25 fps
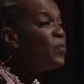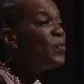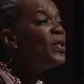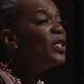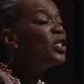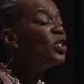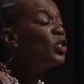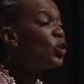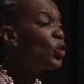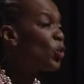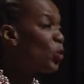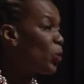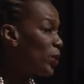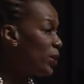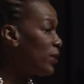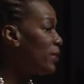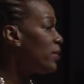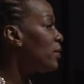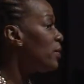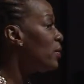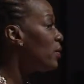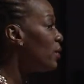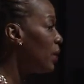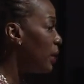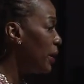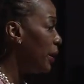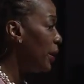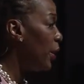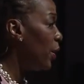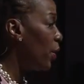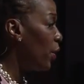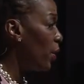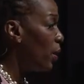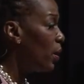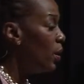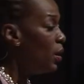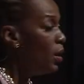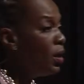but it's crystal
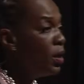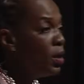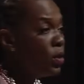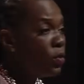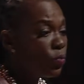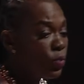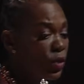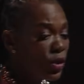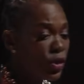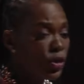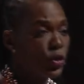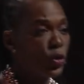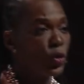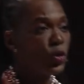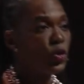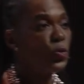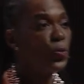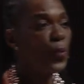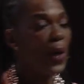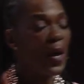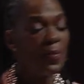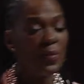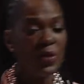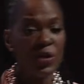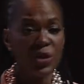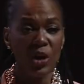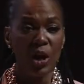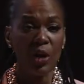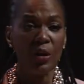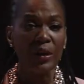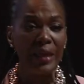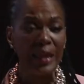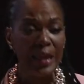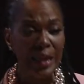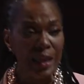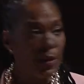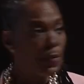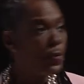clear. Research by Michelle
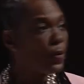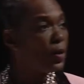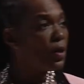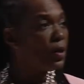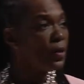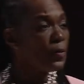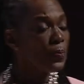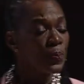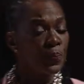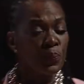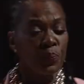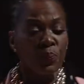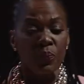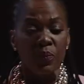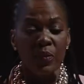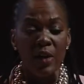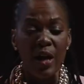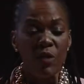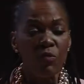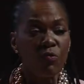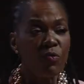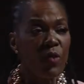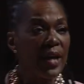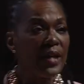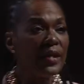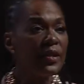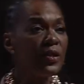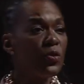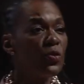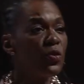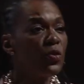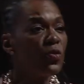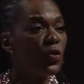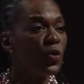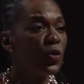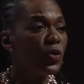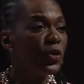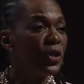Hebel at Rice
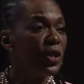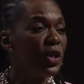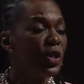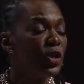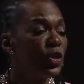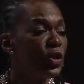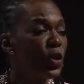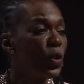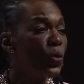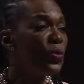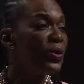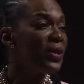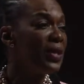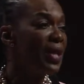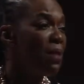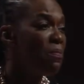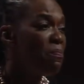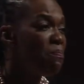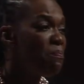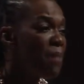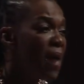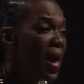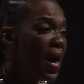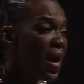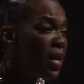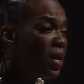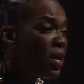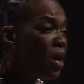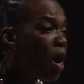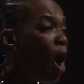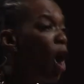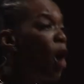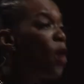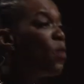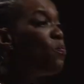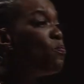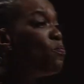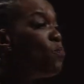University shows that men
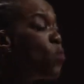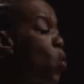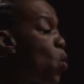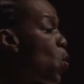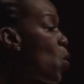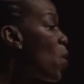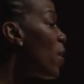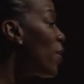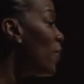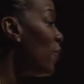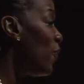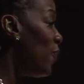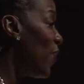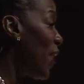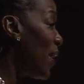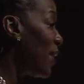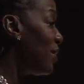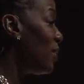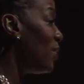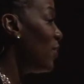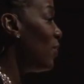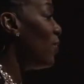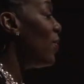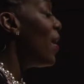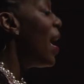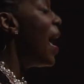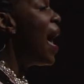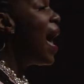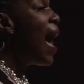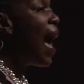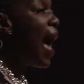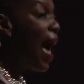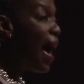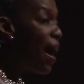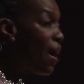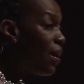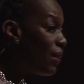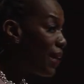are more effective
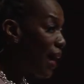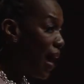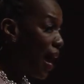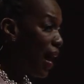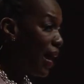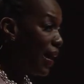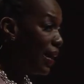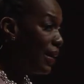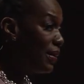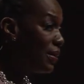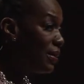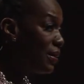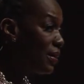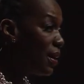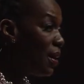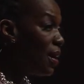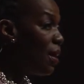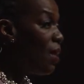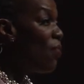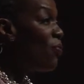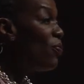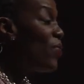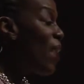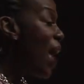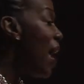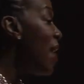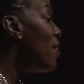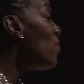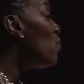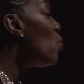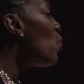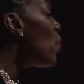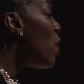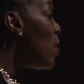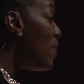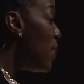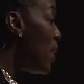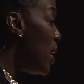allies than
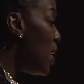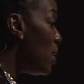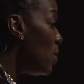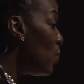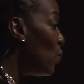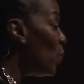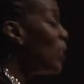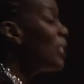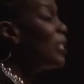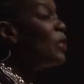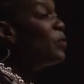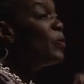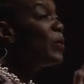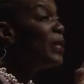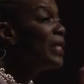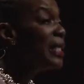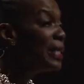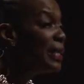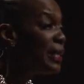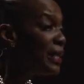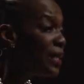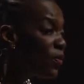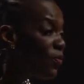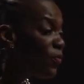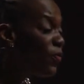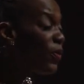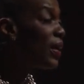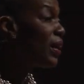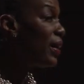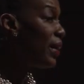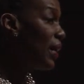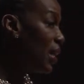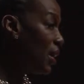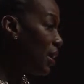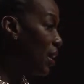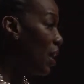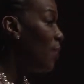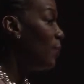women when
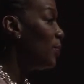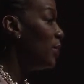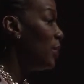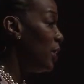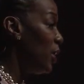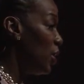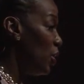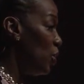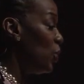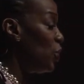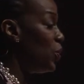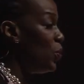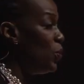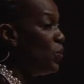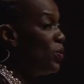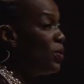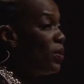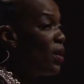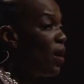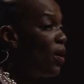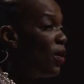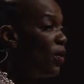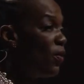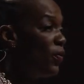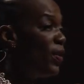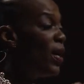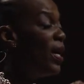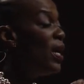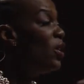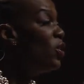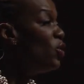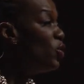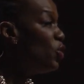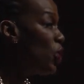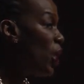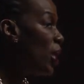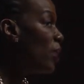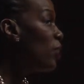specifically it comes to issues of
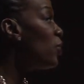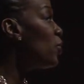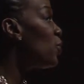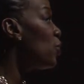gender